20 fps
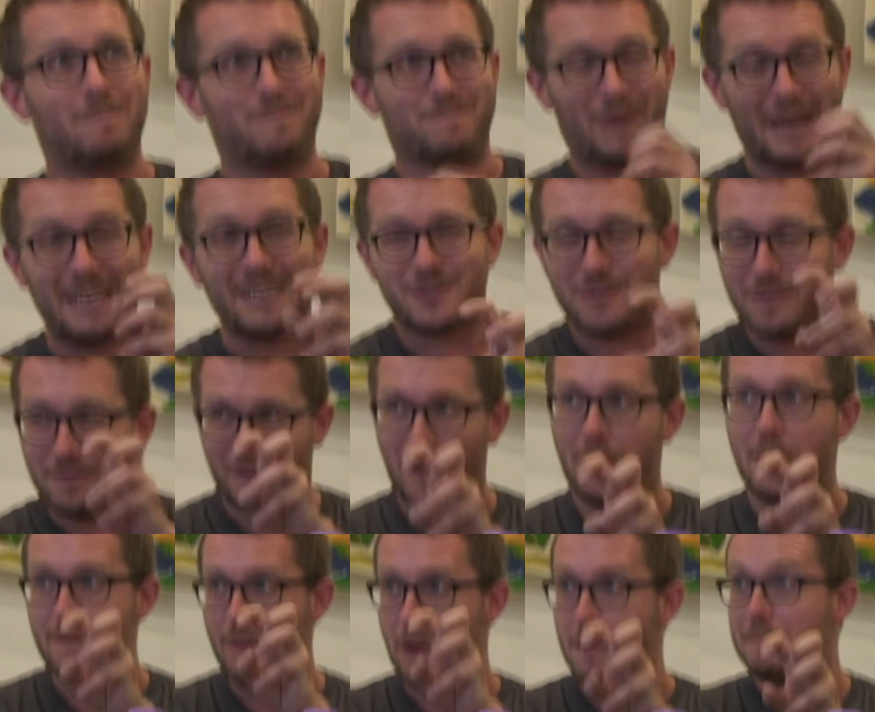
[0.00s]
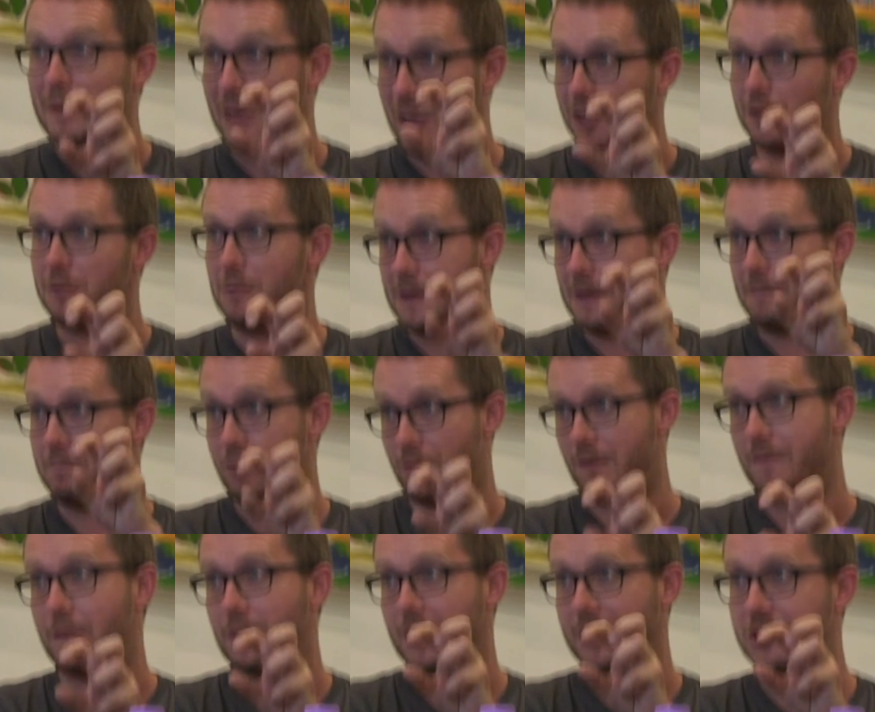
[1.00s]
banks are a very, very peculiar
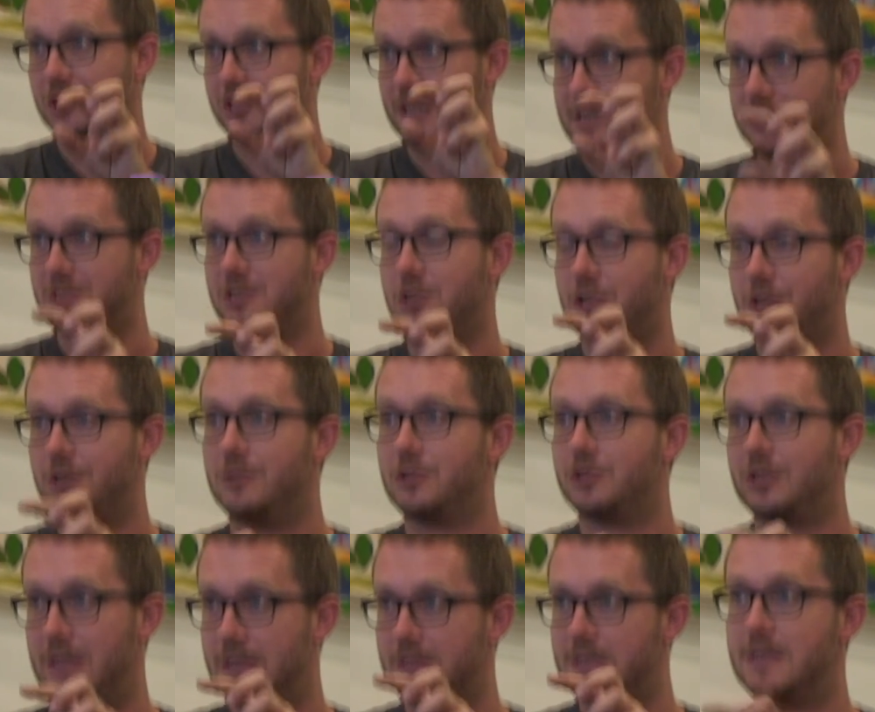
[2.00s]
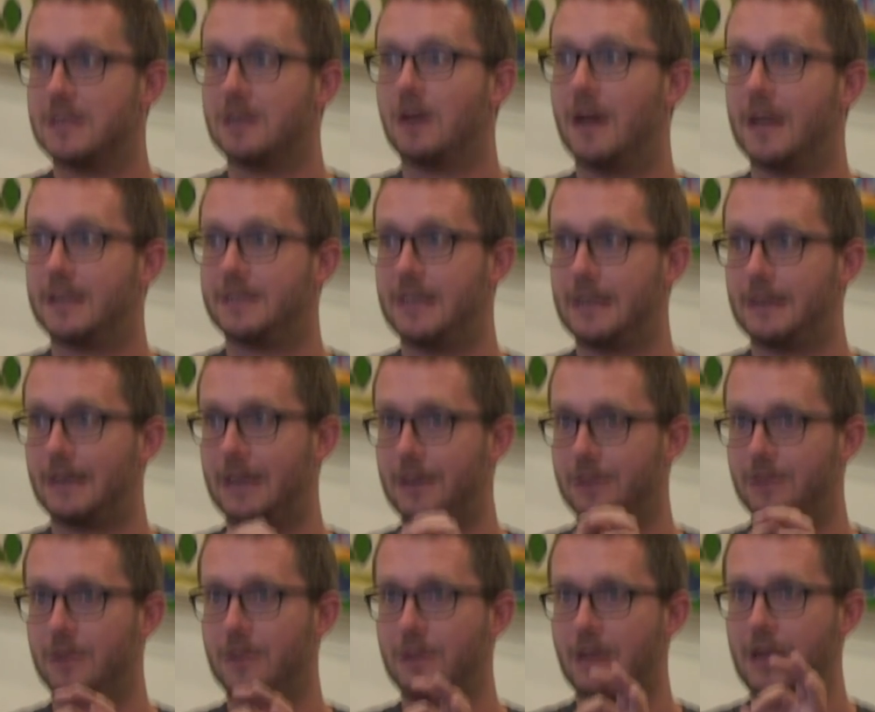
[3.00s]
privileged institution in society in
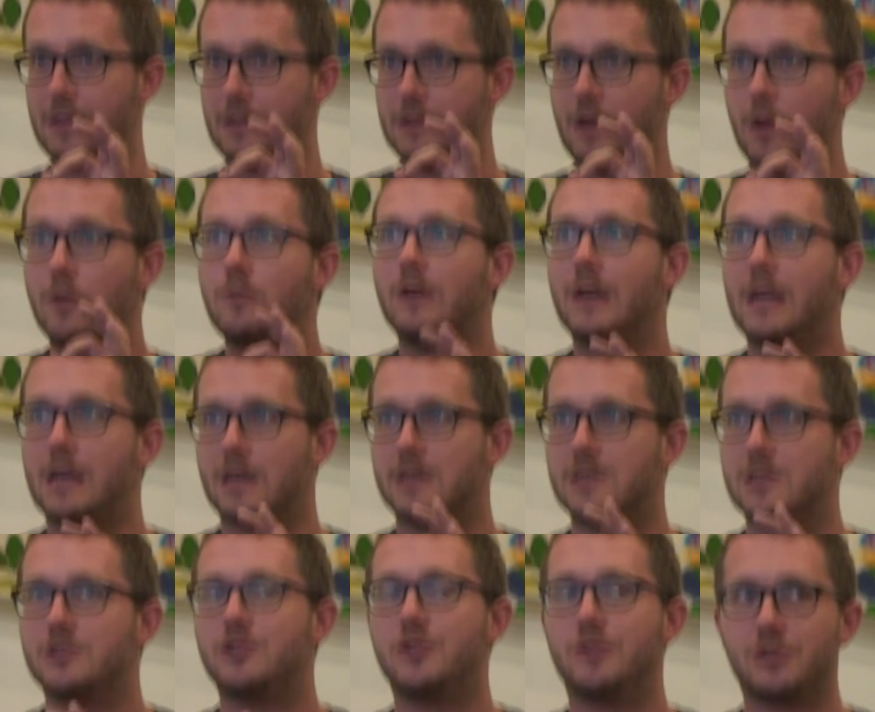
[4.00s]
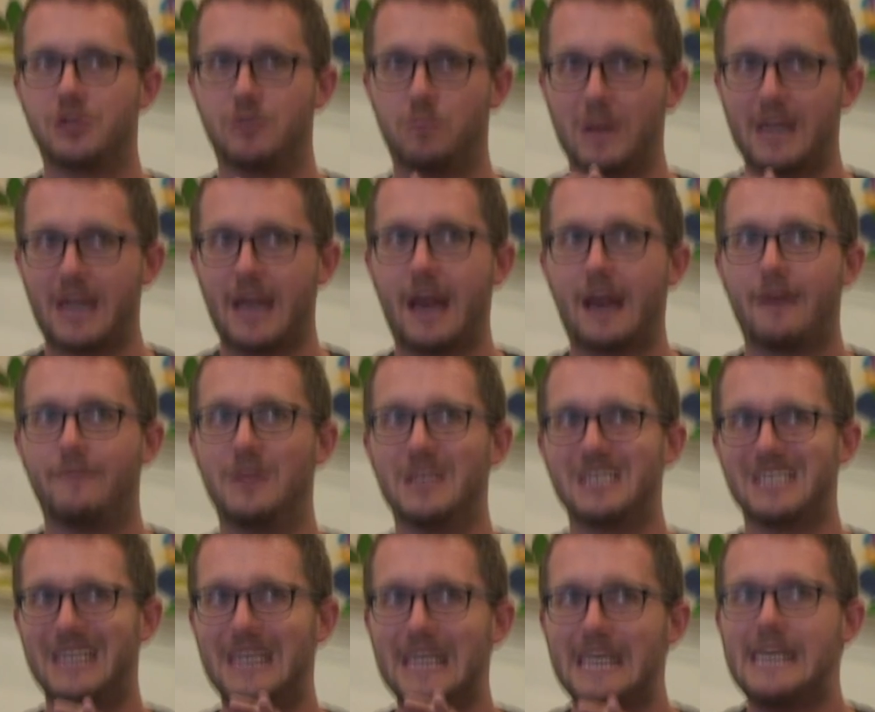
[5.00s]
that they're the only institution we have
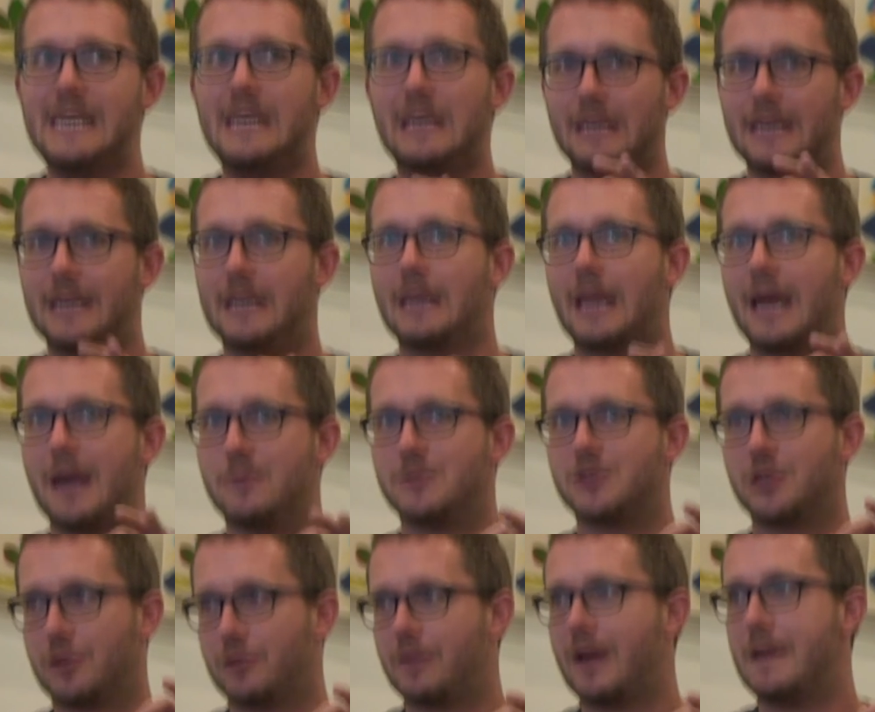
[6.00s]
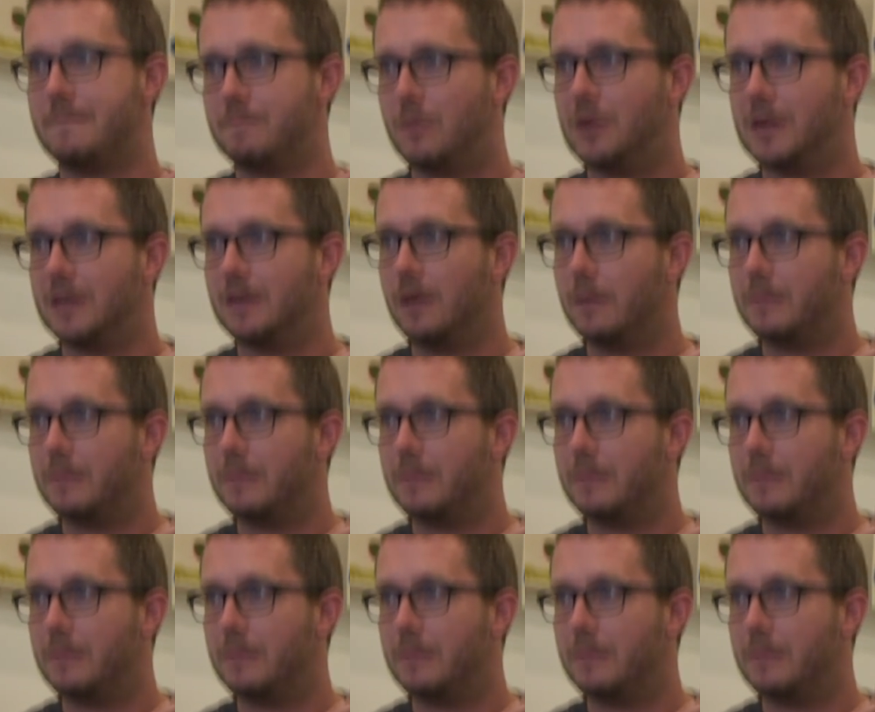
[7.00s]
that's legally allowed to create money.